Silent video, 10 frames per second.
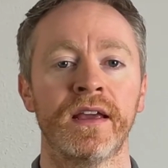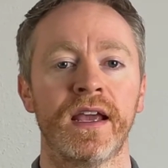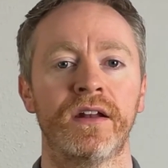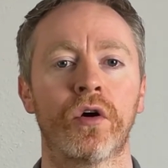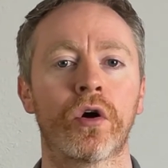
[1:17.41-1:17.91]

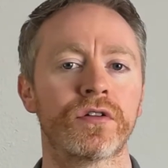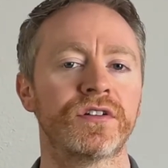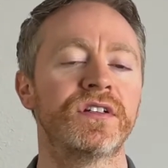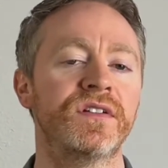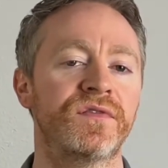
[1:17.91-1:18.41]
in order
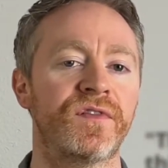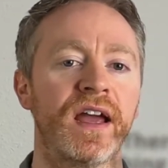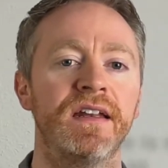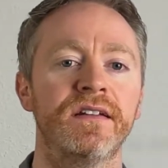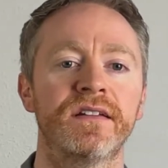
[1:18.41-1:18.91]
to
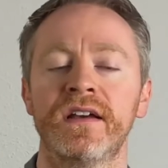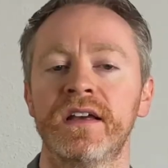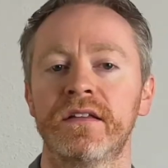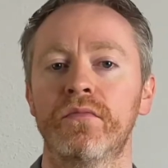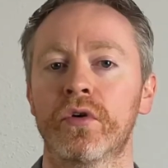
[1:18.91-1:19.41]
defend
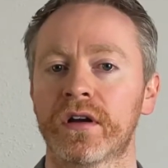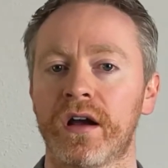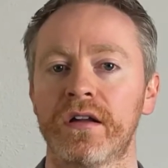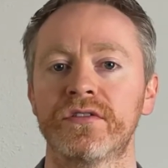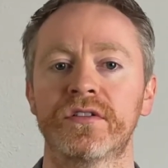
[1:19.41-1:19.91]
the more
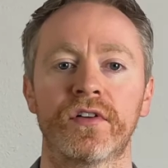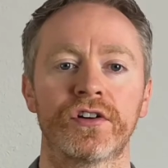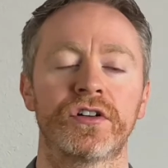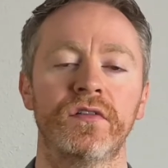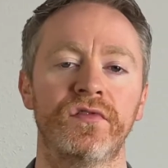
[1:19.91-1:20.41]

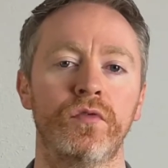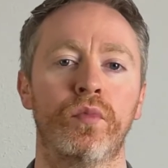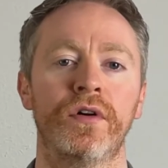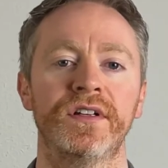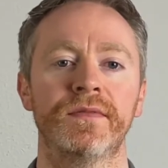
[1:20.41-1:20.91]
controversial
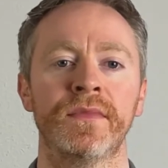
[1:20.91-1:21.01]
viewpoint.